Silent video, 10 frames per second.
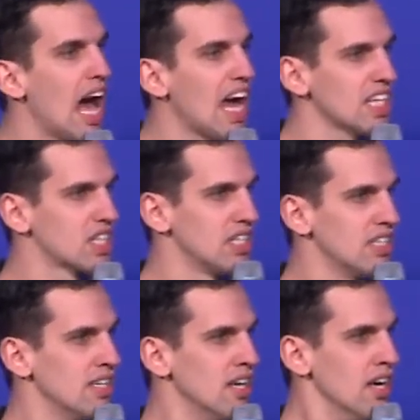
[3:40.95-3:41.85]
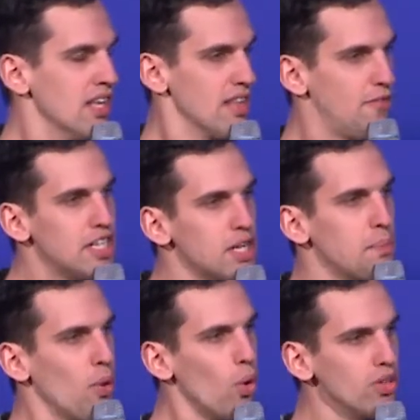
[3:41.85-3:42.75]
action. The vision
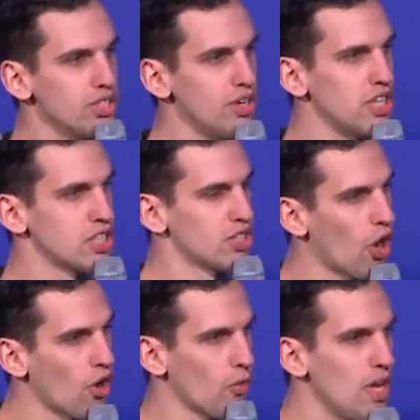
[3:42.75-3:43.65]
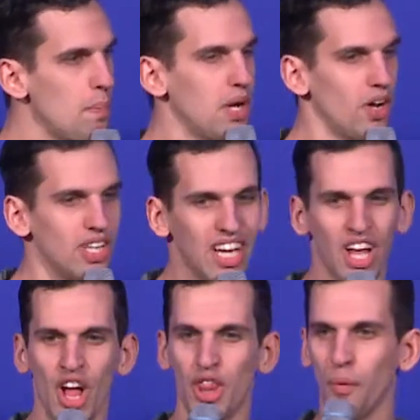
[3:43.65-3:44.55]
pulls you to start rebuilding
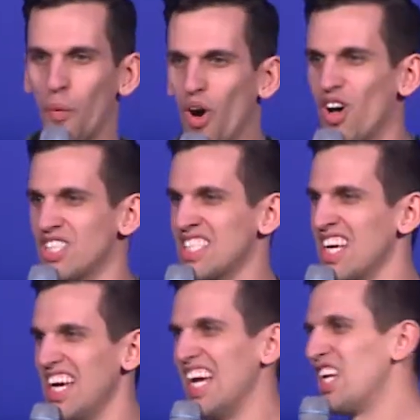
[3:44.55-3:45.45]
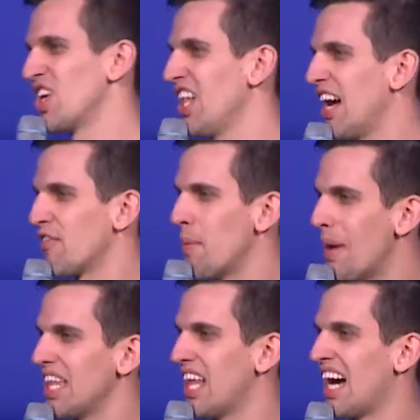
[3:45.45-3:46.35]
the walls in your life that
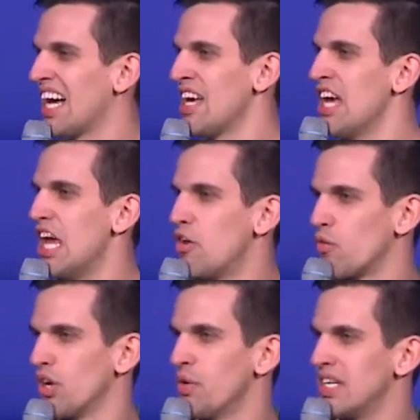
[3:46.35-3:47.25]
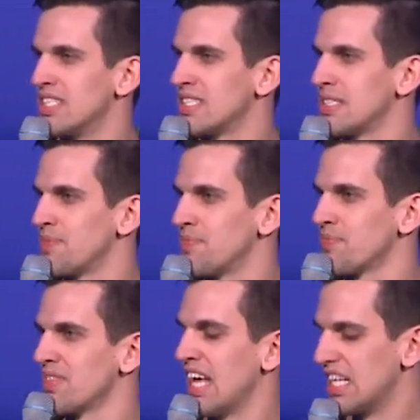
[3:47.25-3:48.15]
may lie in ruins.
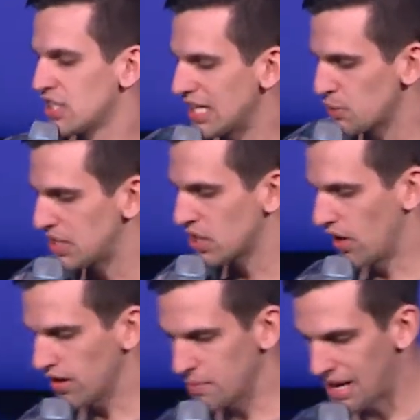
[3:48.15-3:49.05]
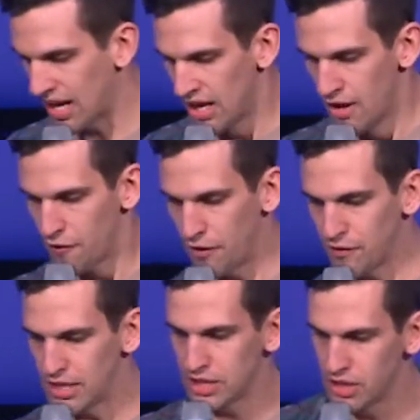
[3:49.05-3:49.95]
And so, as we talk about
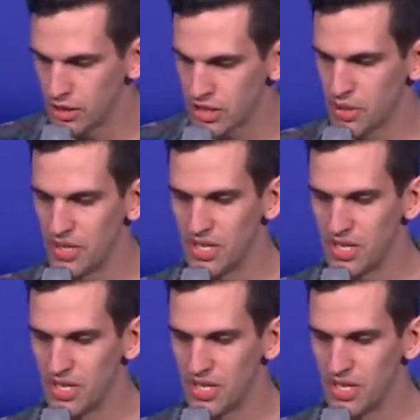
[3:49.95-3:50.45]
52 to a